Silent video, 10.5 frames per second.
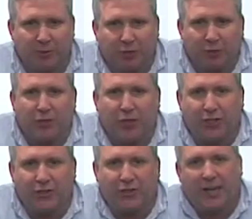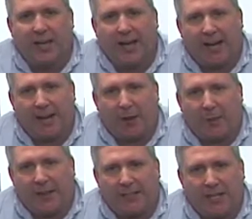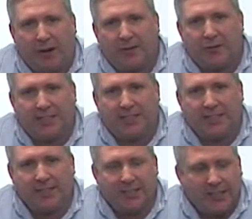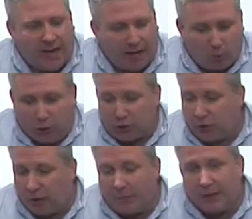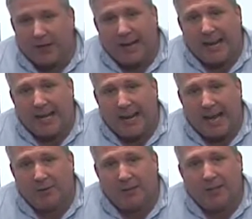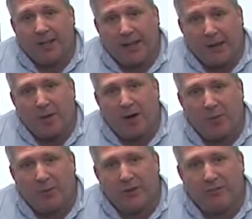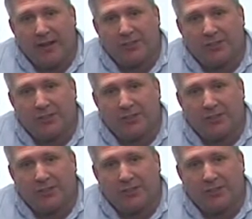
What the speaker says: croutons and a little bit of cherry dressing. I'm going to wash up, clean down, and get back on with the veg.